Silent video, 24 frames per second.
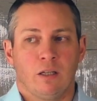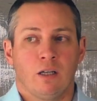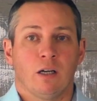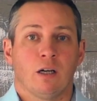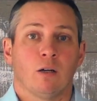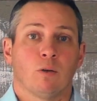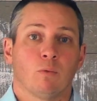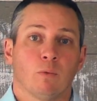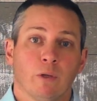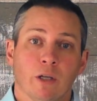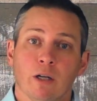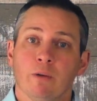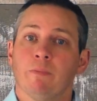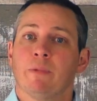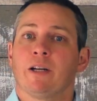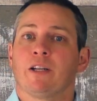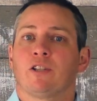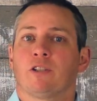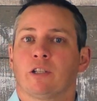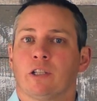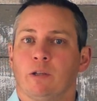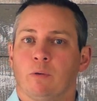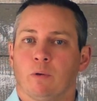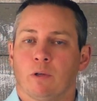A real
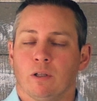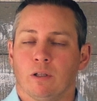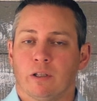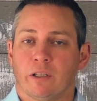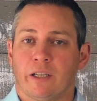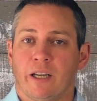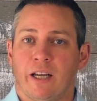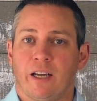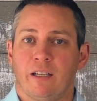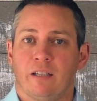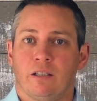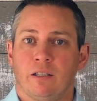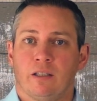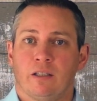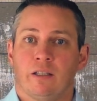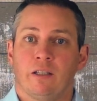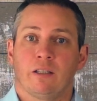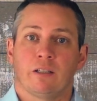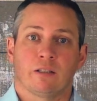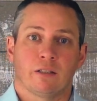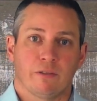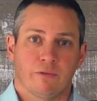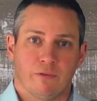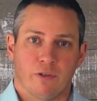metric you want to look at
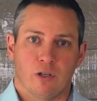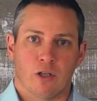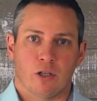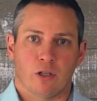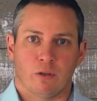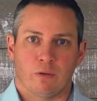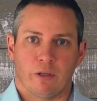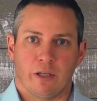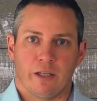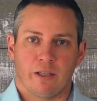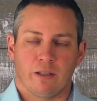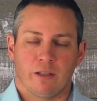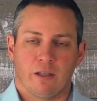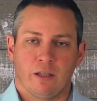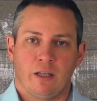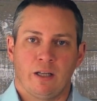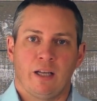is conversion rate.